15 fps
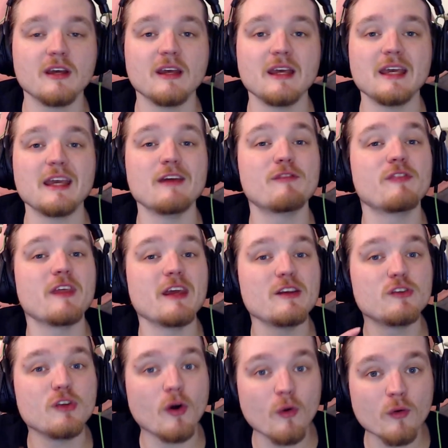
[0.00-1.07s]
If they
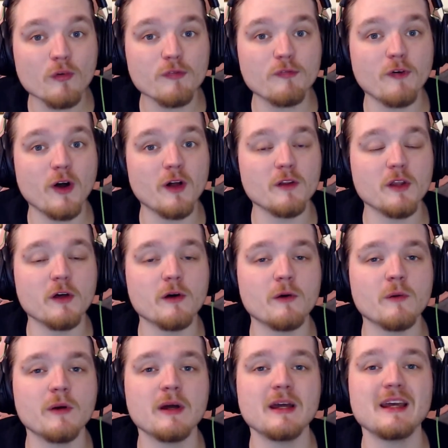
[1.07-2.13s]
don't
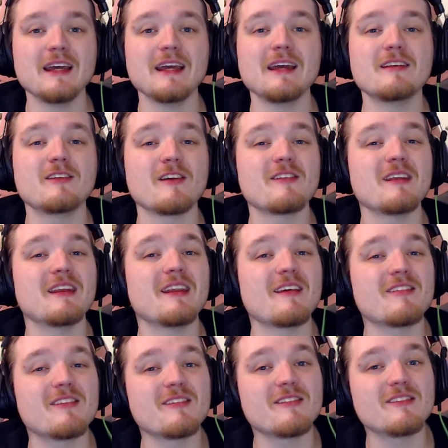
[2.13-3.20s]
follow, it doesn't
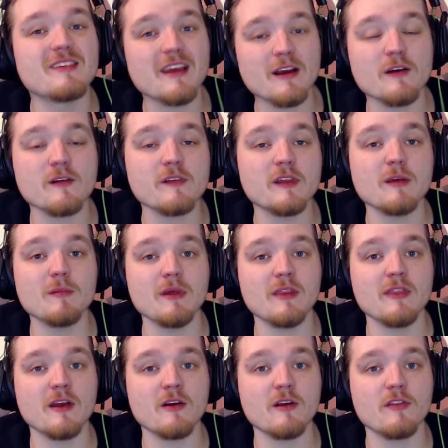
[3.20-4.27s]
necessarily mean
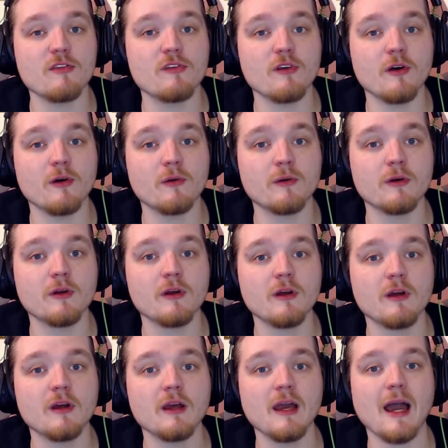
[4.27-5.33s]
they're in zone.
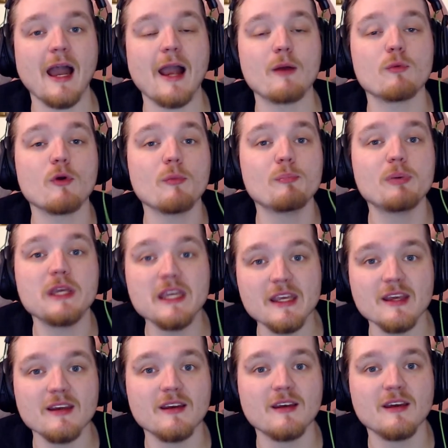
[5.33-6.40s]
I
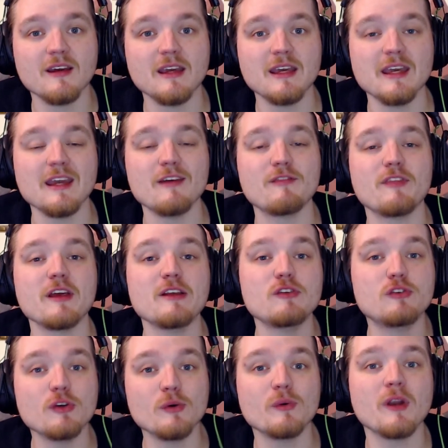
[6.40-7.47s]
repeat, if they
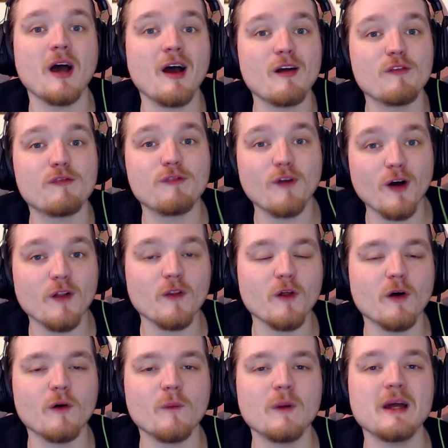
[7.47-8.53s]
do not
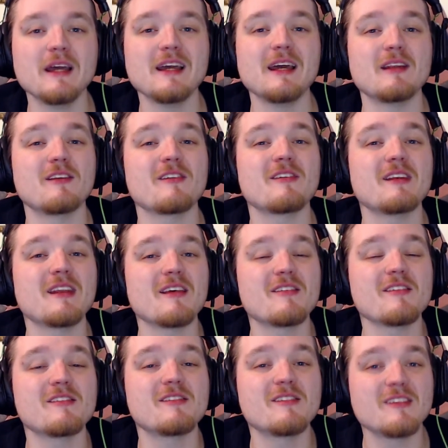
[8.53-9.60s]
follow, it doesn't
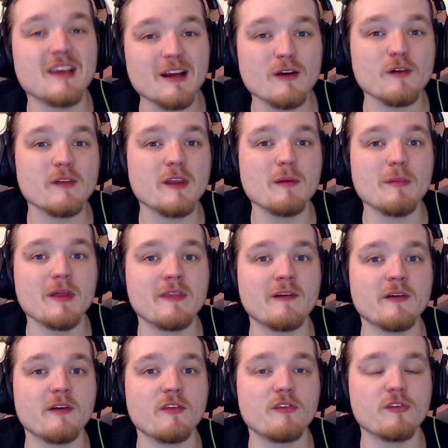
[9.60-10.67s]
necessarily mean
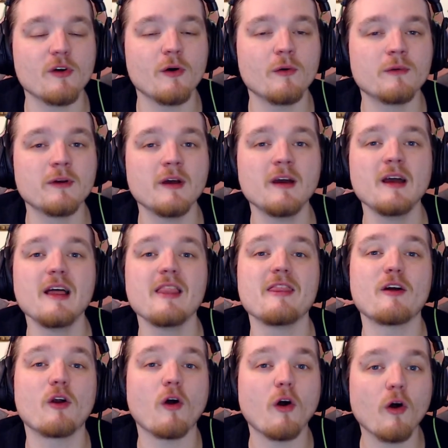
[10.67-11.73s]
they're in zone.
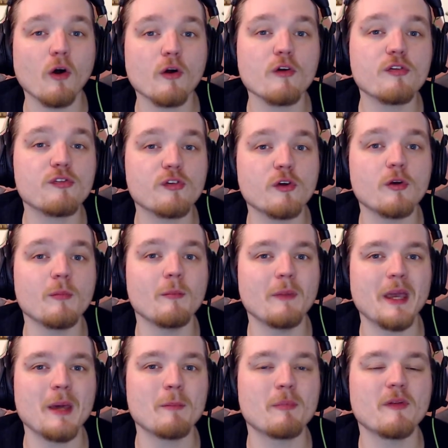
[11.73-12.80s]
There are certain
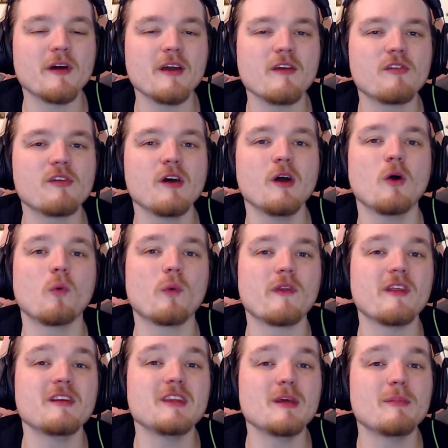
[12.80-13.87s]
man plays where
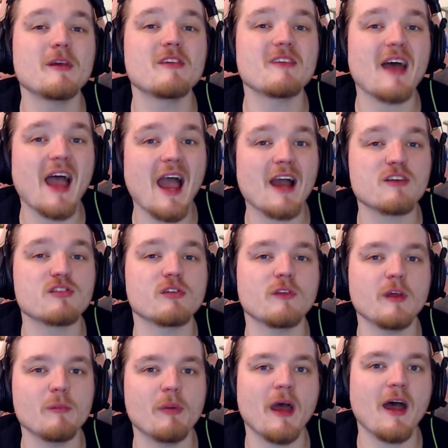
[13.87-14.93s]
the DBs
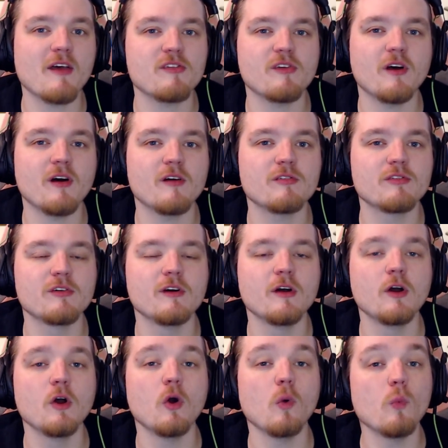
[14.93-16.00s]
actually pass off.
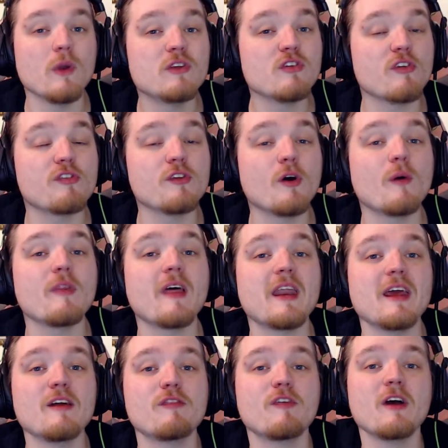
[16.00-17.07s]
We just know that
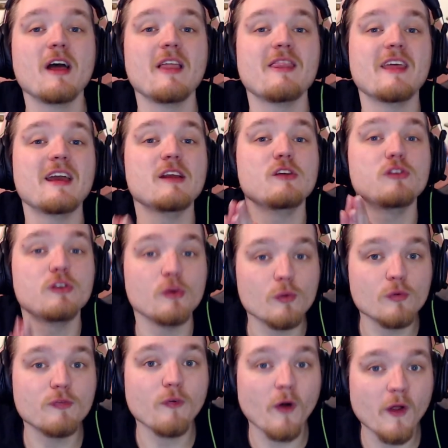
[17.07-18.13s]
if they do
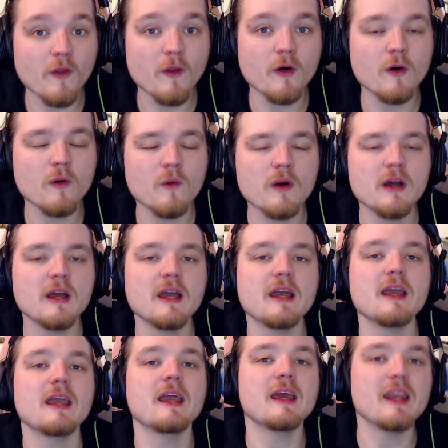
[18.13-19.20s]
follow,
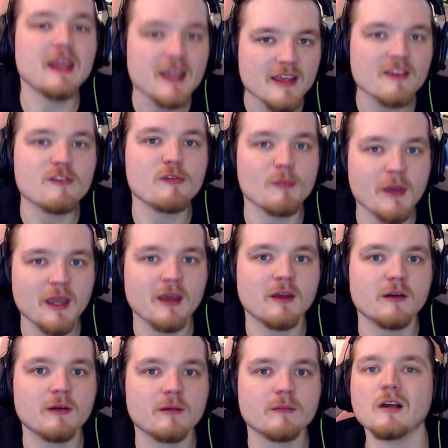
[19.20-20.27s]
it is
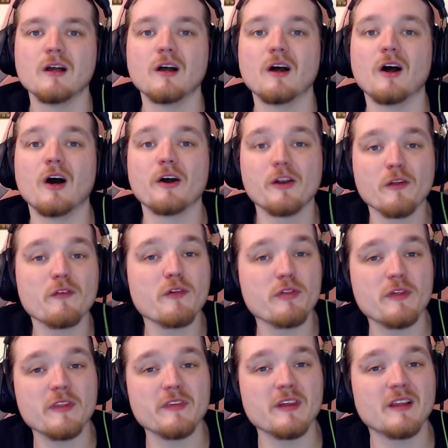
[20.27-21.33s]
man. Another
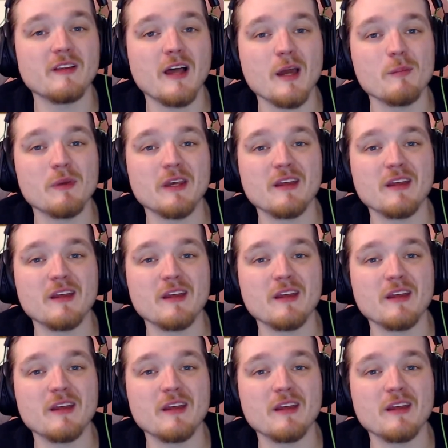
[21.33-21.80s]
thing the alignment can